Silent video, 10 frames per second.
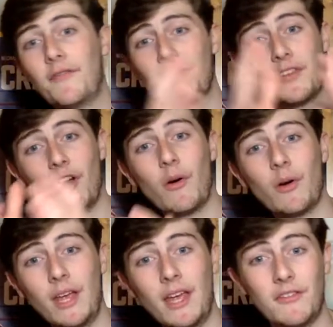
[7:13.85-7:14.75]
to
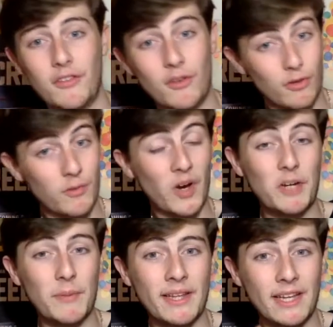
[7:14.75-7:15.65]
going into
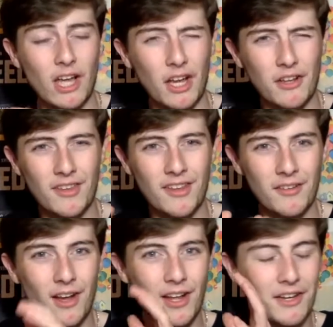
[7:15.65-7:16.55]
Spider-Man, like
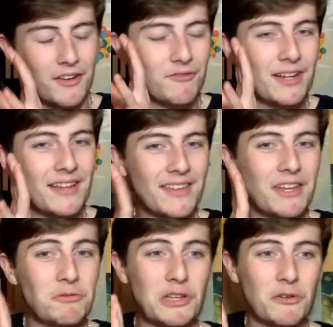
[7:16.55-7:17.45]
all I could really see
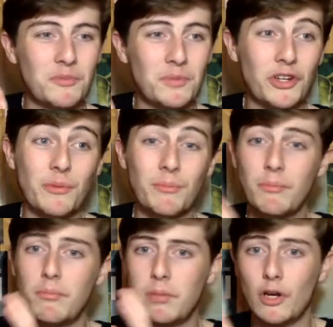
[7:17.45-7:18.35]
was Lewis
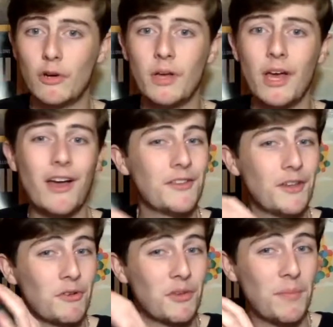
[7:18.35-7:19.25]
Bloom, so
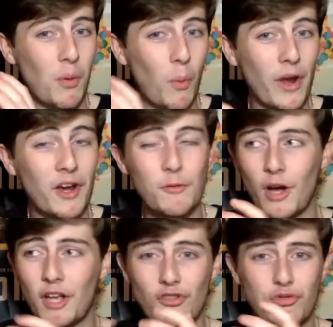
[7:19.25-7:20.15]
it was a bit weird, but
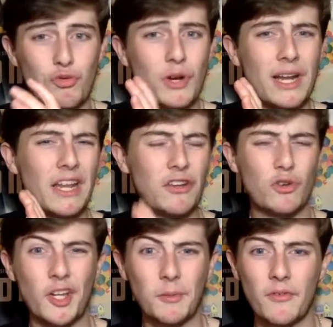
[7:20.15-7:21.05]
I just really
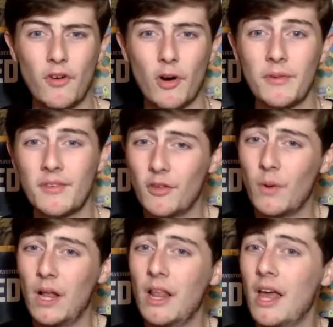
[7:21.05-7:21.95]
enjoyed his performance as
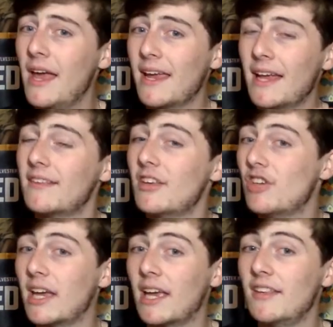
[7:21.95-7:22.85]
well. Getting to see
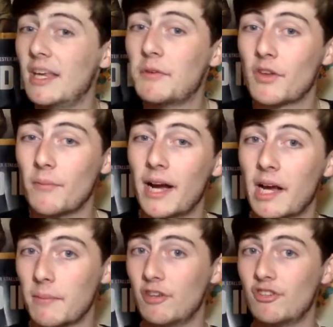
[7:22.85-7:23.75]
J.K. Simmons come back
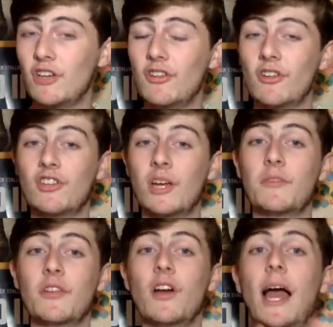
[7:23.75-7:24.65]
and play J. Jonah
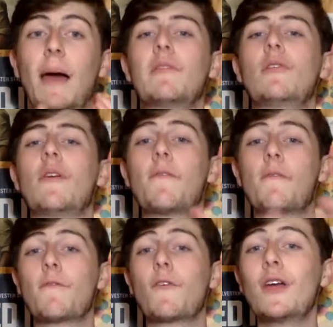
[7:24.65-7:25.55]
Jameson, I absolutely
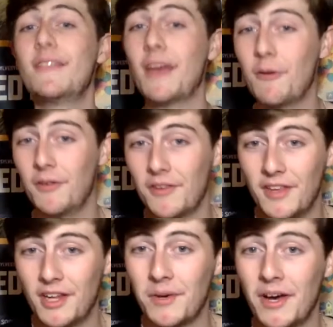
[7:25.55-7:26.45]
freaked out in the
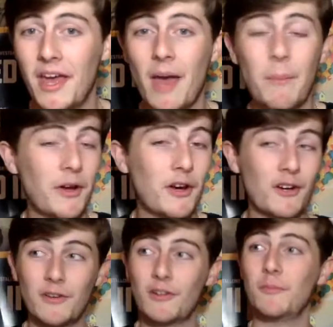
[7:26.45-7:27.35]
cinema. My
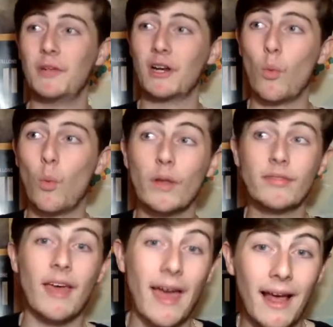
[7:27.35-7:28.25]
girlfriend looked at me like, "What
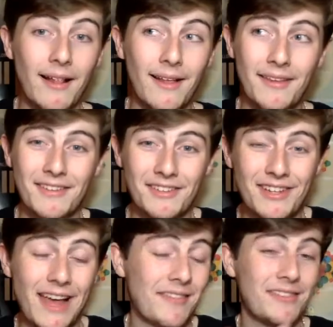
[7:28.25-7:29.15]
the hell?" Because she
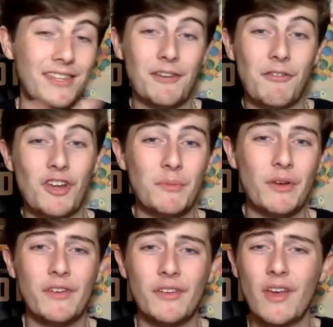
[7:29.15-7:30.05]
hadn't seen the original
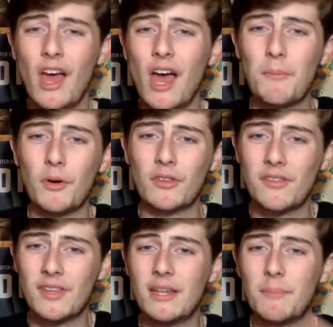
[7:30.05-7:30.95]
movies. But to
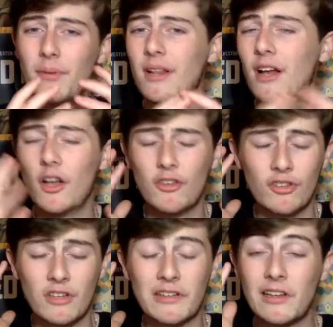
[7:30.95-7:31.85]
see
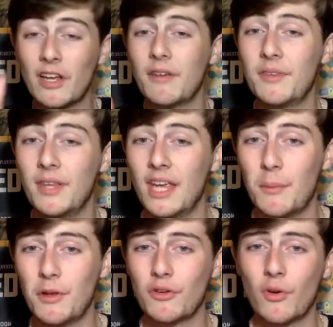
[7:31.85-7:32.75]
just the delight of seeing him
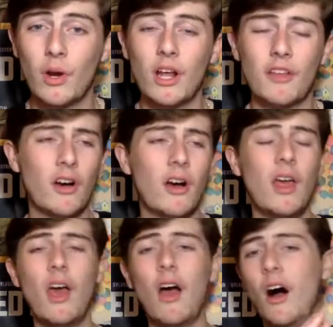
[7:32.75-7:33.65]
on screen, I thought
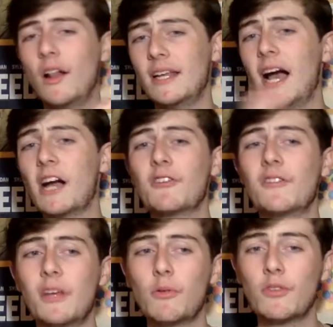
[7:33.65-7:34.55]
all the action
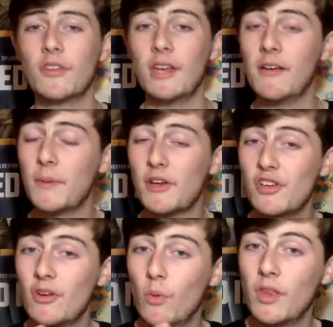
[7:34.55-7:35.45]
sequences, especially
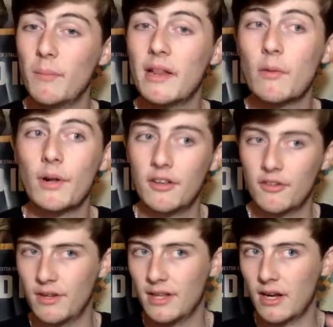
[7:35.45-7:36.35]
the one in the middle when
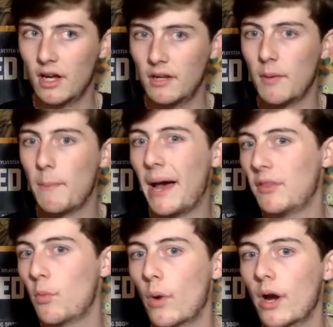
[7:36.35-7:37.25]
they're in that kind of
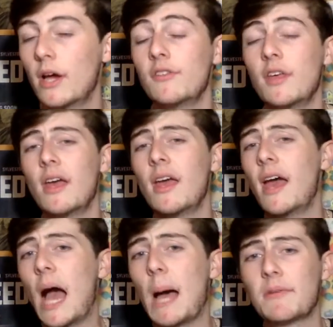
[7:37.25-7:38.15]
abandoned warehouse,
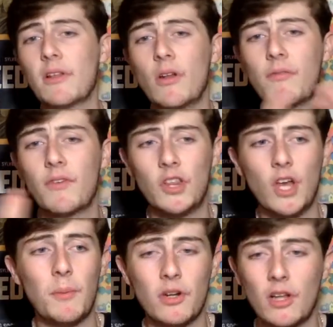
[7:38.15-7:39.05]
absolutely
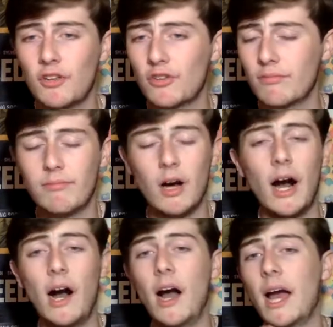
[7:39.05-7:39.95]
phenomenal.
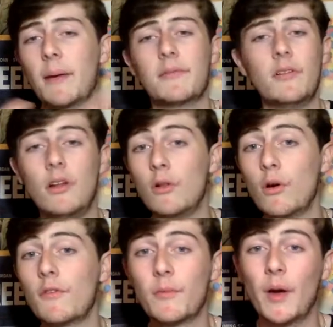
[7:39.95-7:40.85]
I absolutely
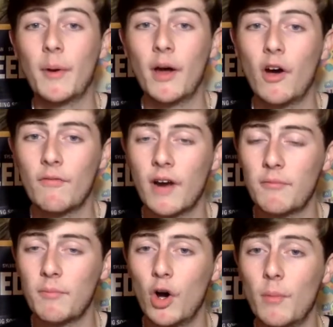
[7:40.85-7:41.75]
love Spider-Man Far
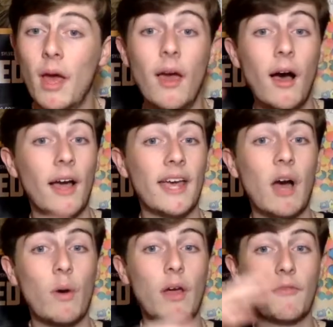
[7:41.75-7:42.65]
From Home. I
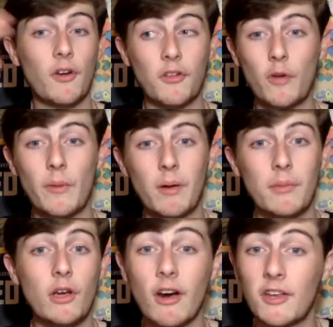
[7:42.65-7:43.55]
can't wait for it to come out in
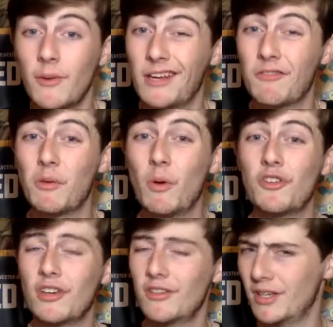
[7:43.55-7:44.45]
Blu-ray so I can rewatch
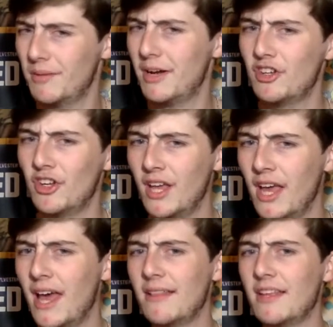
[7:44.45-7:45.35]
it, because I imagine
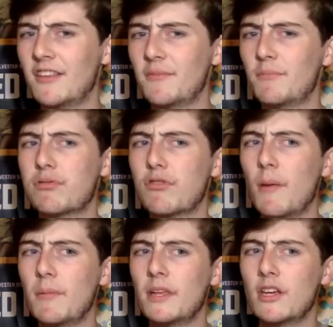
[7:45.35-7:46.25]
this is
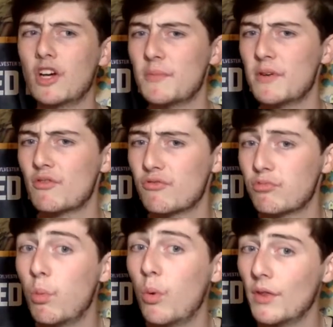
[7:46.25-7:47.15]
probably going to be
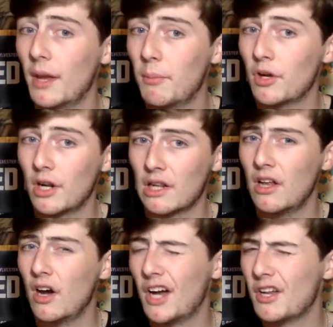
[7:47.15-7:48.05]
one that I put on a
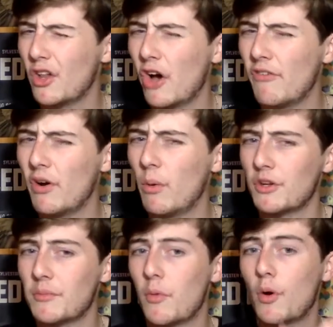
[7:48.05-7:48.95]
lot. I don't know if I'll watch
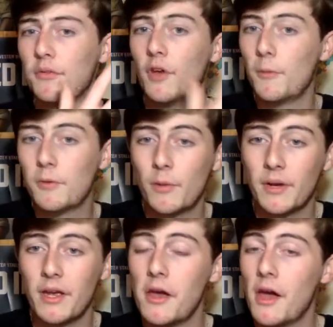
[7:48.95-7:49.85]
it more than Homecoming,
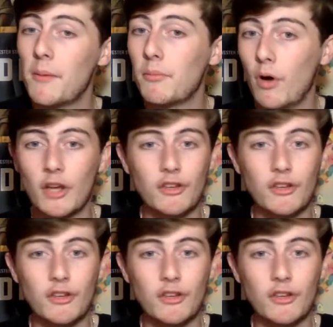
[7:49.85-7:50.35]
but